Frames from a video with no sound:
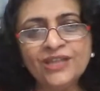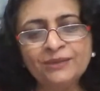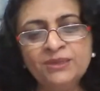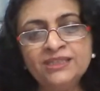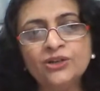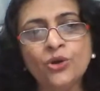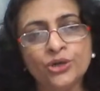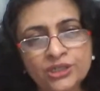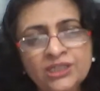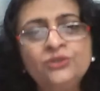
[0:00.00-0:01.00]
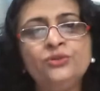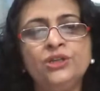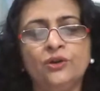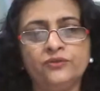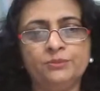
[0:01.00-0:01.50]
That means the continuity
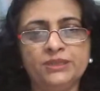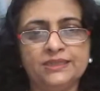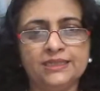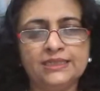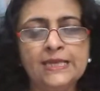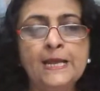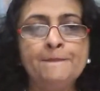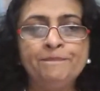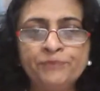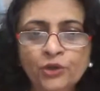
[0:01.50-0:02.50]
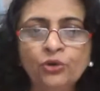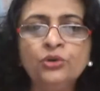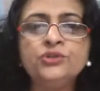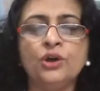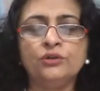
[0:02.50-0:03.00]
of the business
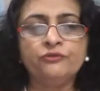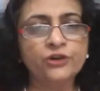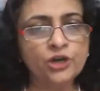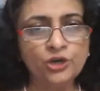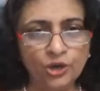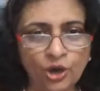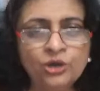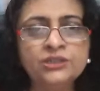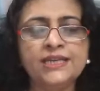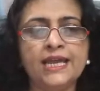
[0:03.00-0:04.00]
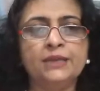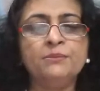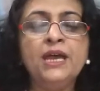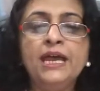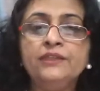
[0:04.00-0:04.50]
goes on for a long time.